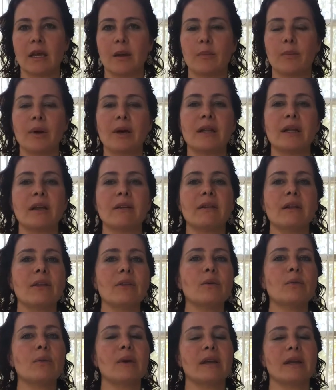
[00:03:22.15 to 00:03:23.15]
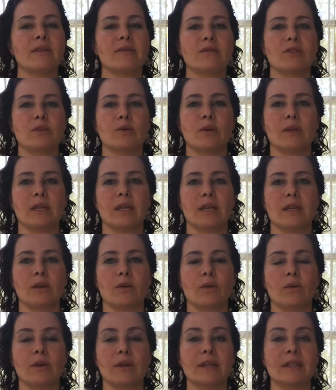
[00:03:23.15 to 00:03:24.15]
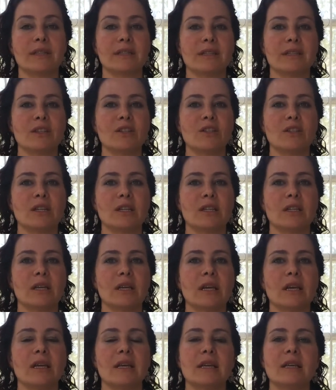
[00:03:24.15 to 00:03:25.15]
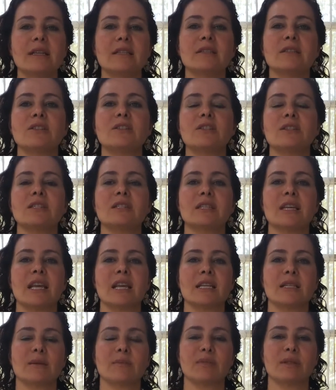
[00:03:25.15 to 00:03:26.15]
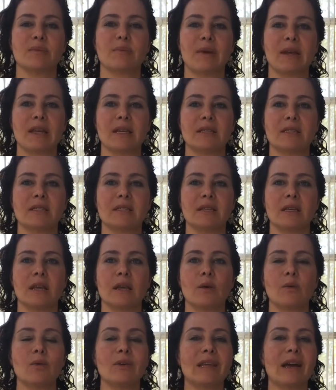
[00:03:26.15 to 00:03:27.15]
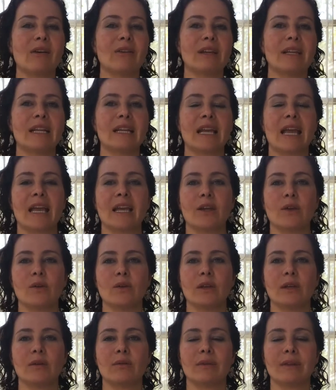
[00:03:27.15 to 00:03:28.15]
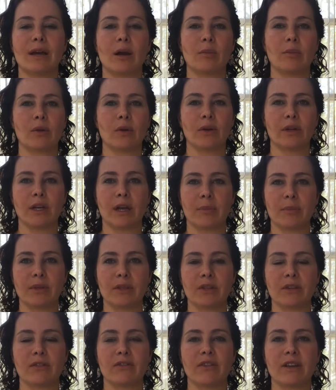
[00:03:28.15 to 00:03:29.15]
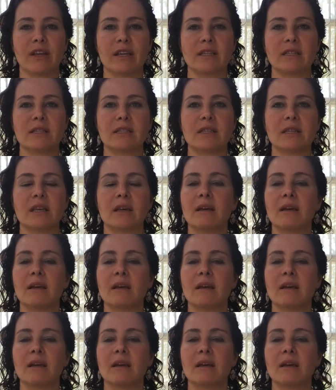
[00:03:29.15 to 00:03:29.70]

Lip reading: But another way of doing it, or in addition, is to just take some space without getting angry, without blowing up in their face.